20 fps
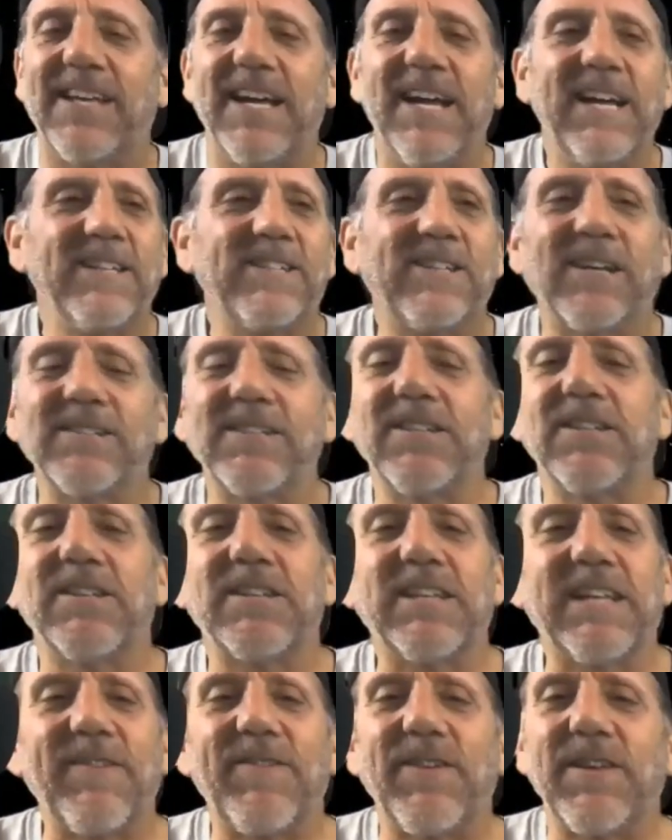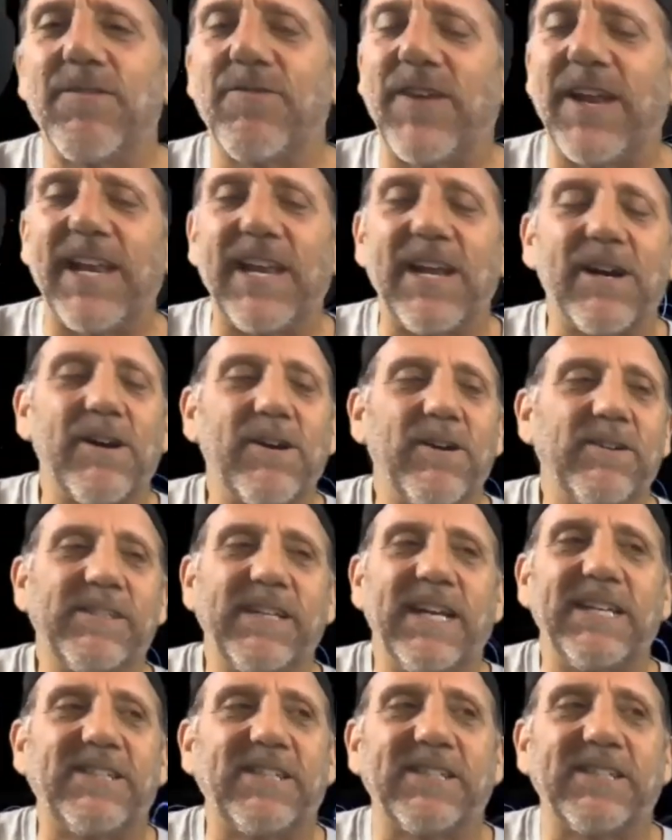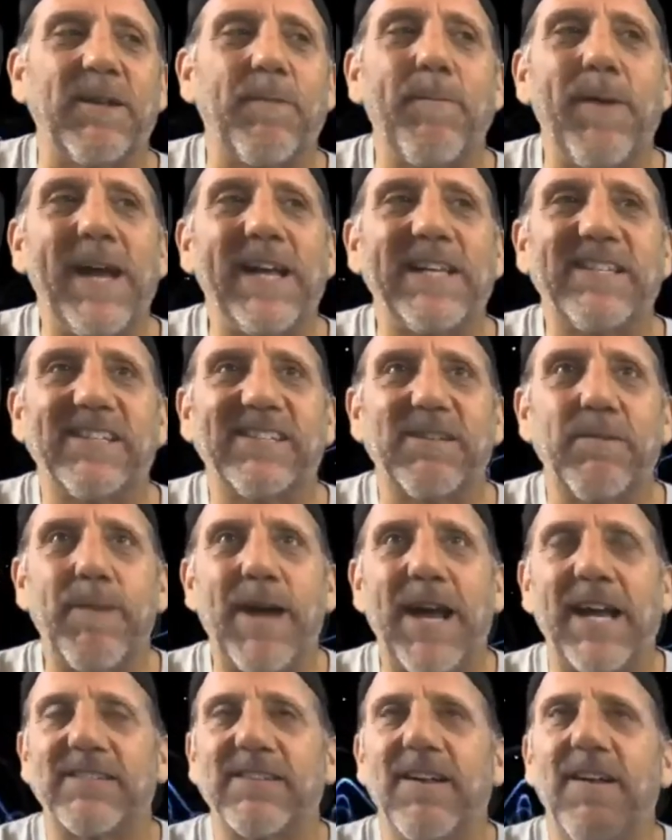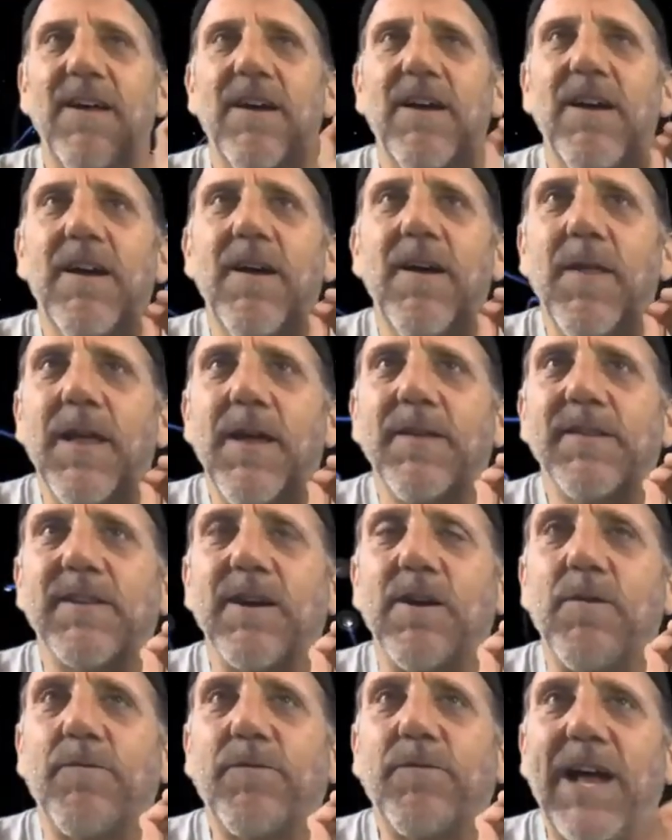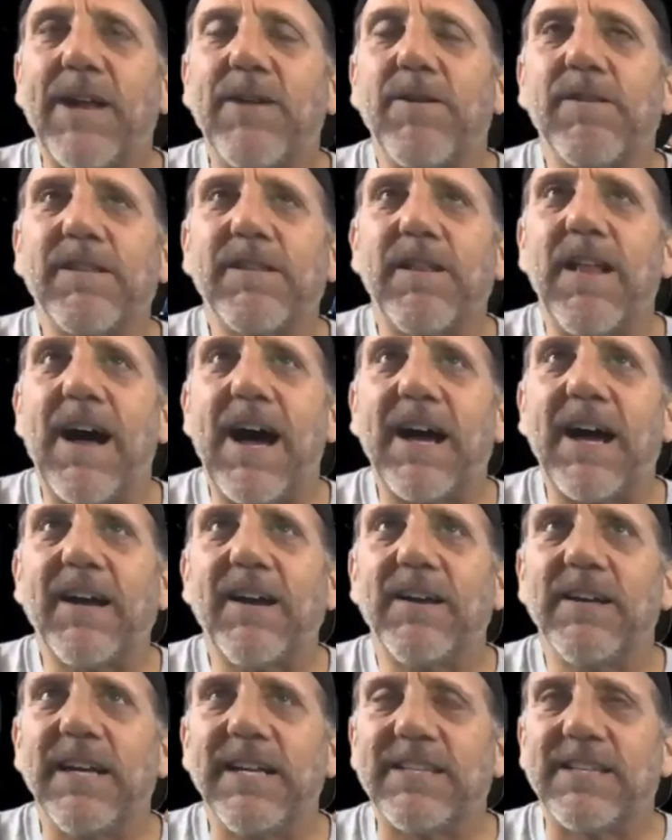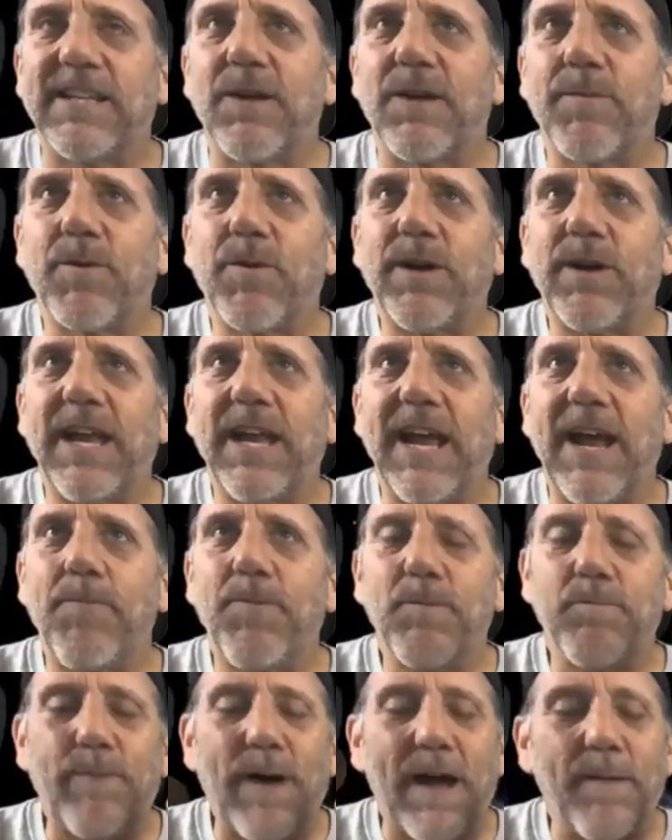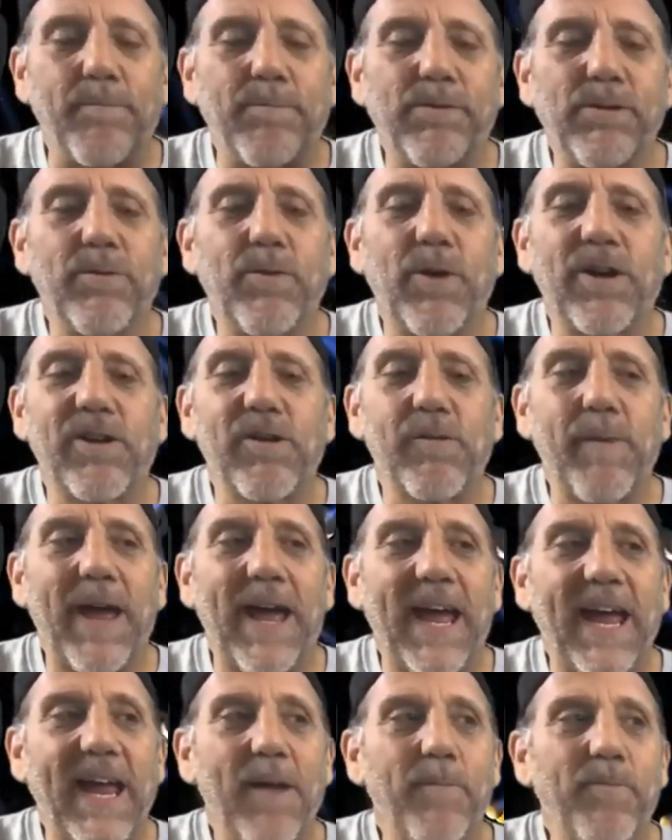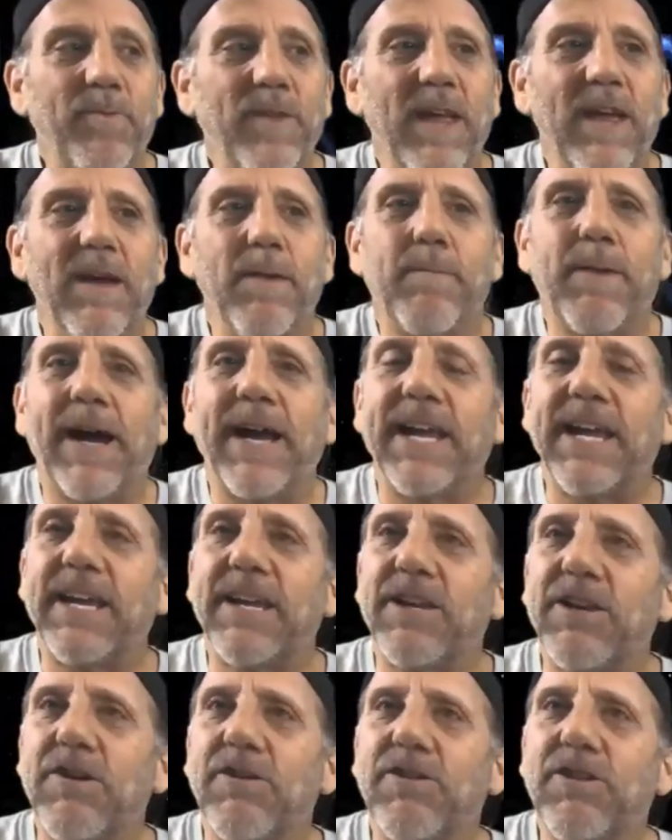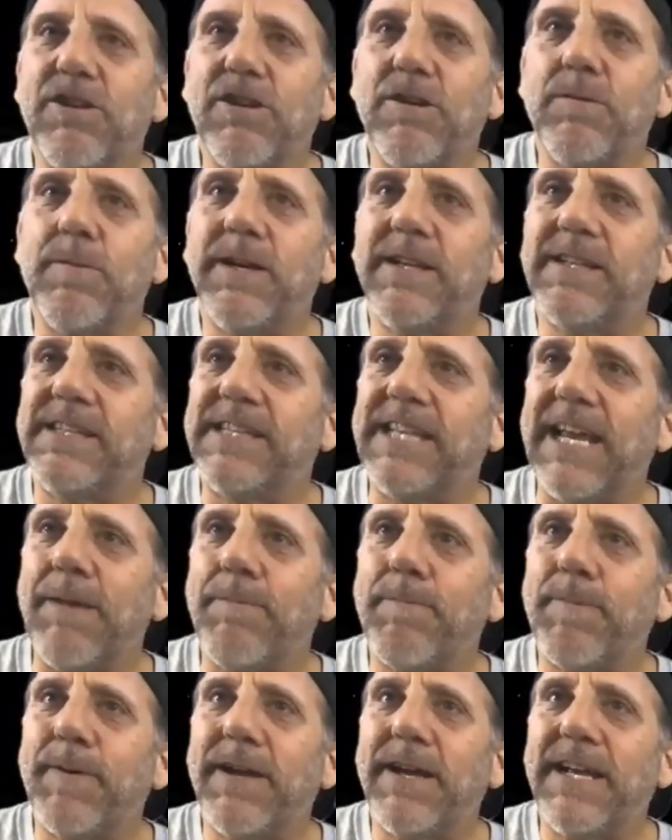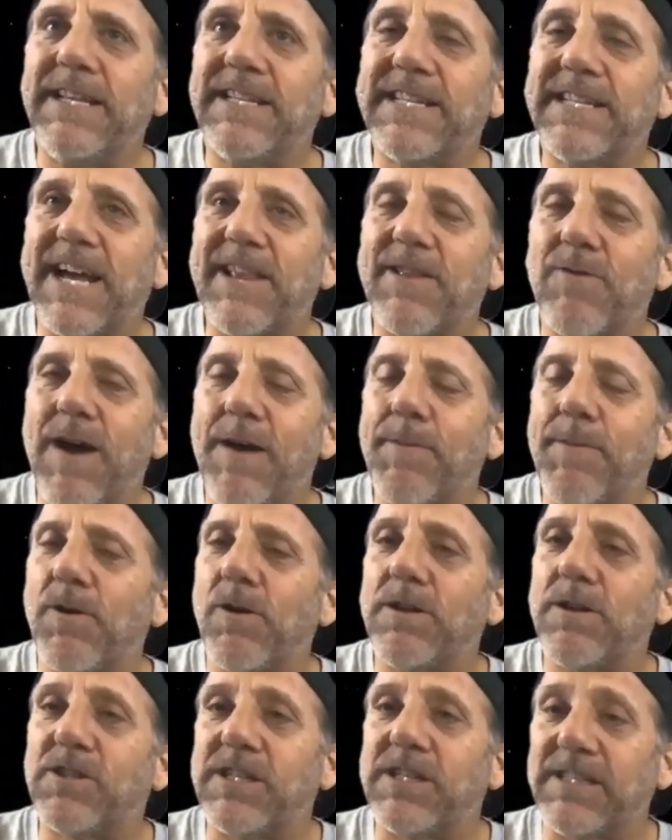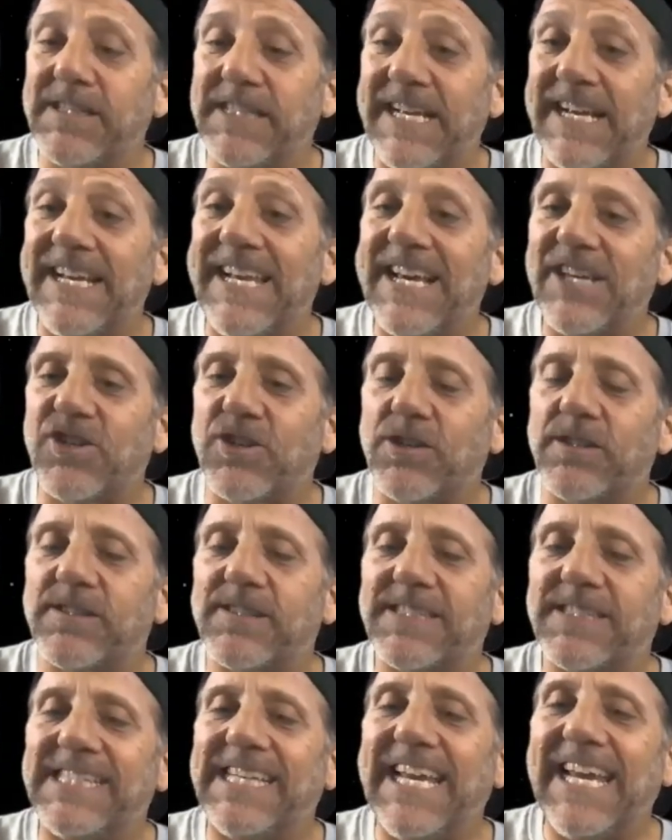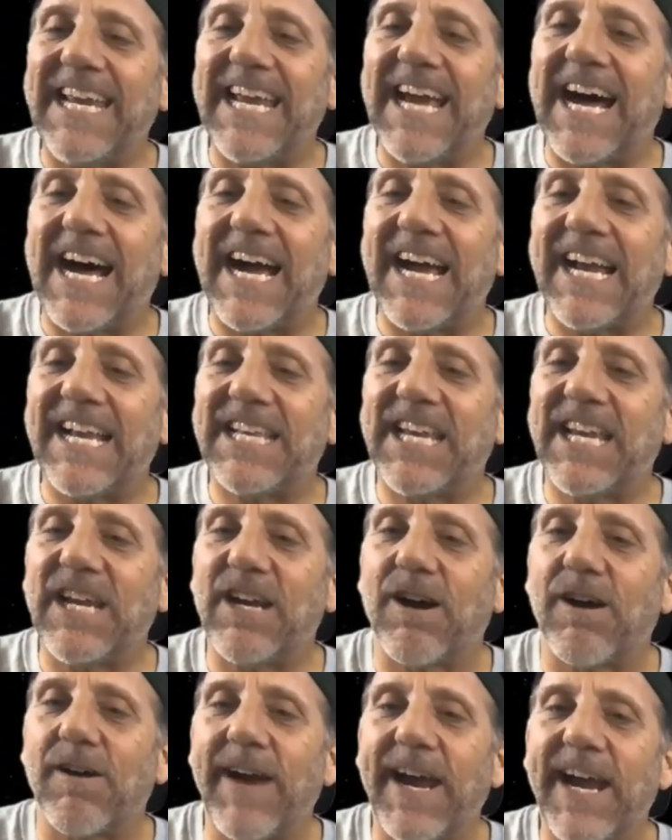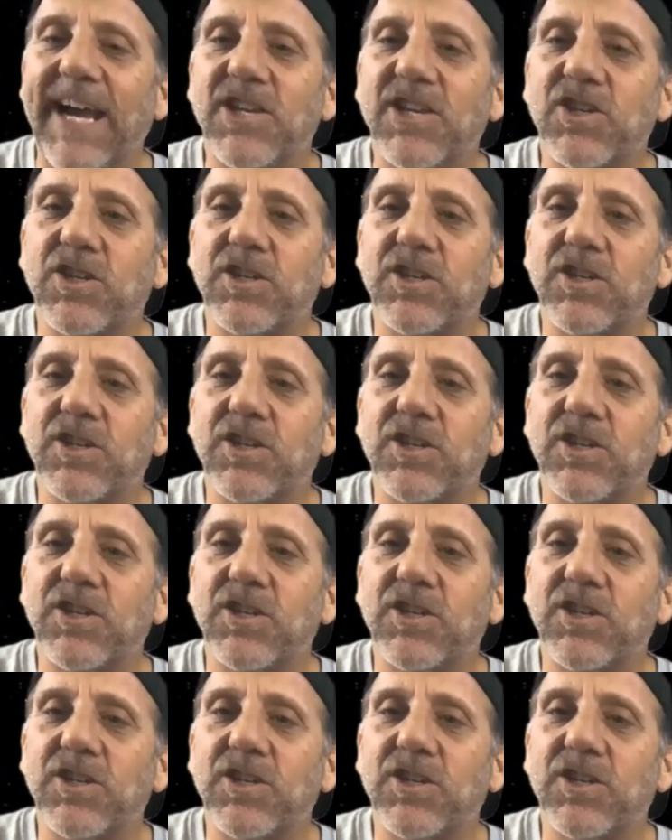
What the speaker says: Doesn't give you the videos. It's just a mess. So Flat Earth Clock, it's the #1 hit by Blue Water Bay. My YouTube, Deep Inside the Rabbit Hole, just the initials, DITRH.